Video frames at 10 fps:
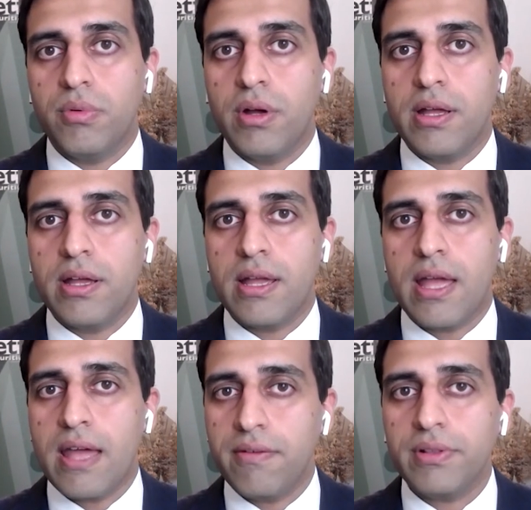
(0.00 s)
were
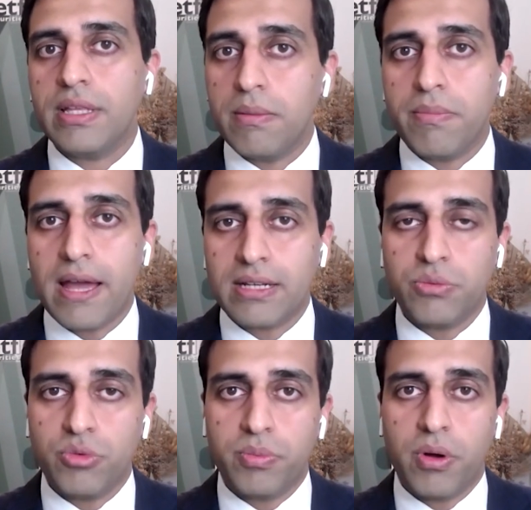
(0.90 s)
heavily impacted
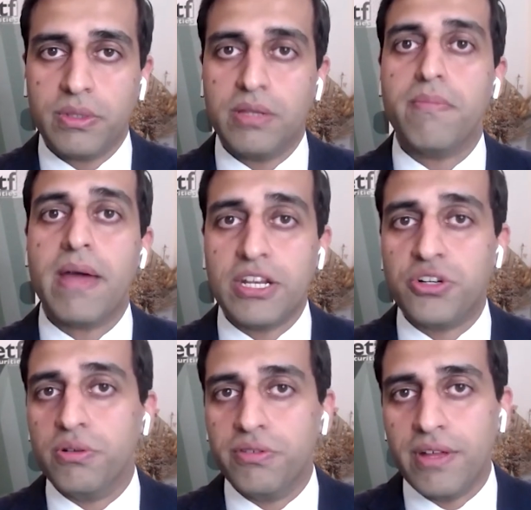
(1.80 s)
and were probably the
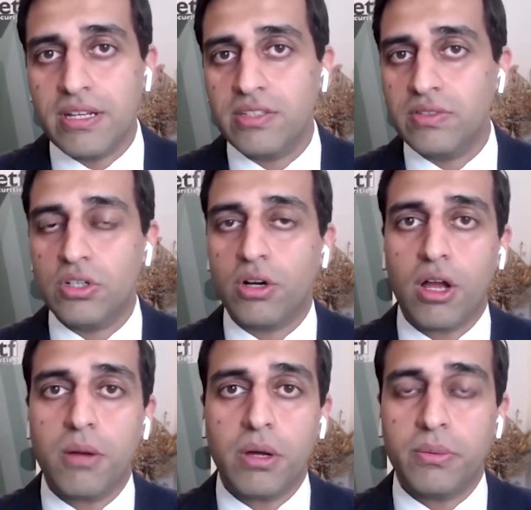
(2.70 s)
major offenders of the
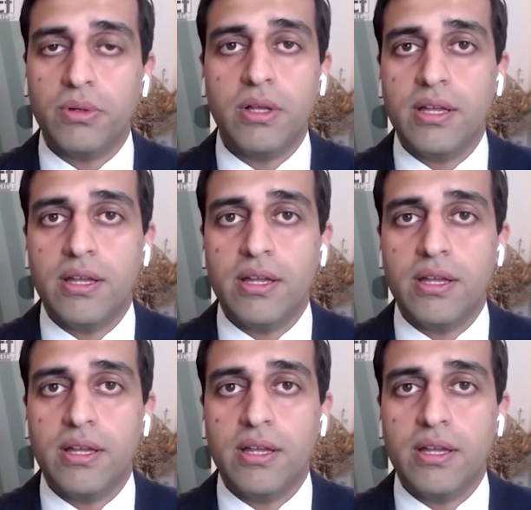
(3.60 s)
dot-com bubble,